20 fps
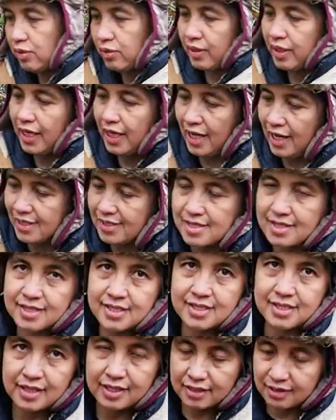He has a
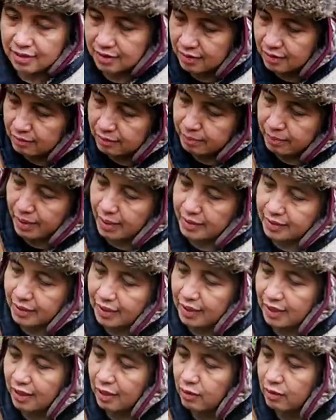steel, but I
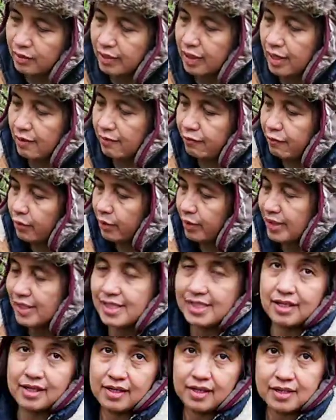think he only got
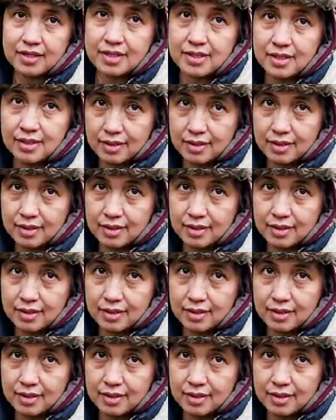46